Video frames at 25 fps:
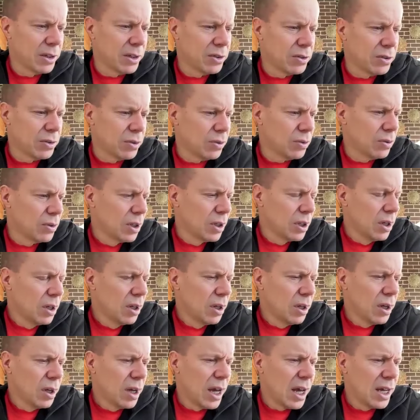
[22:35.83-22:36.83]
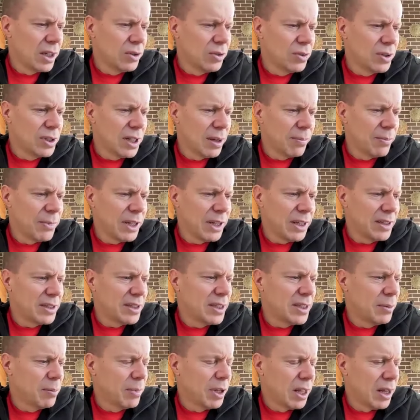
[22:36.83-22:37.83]
and do something
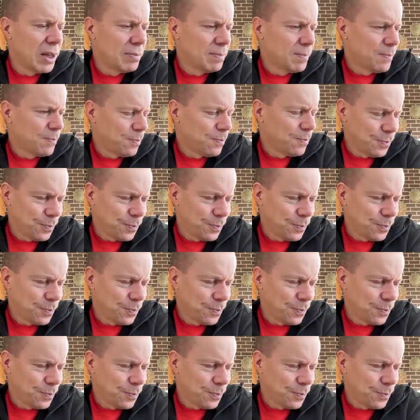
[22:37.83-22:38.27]
similar.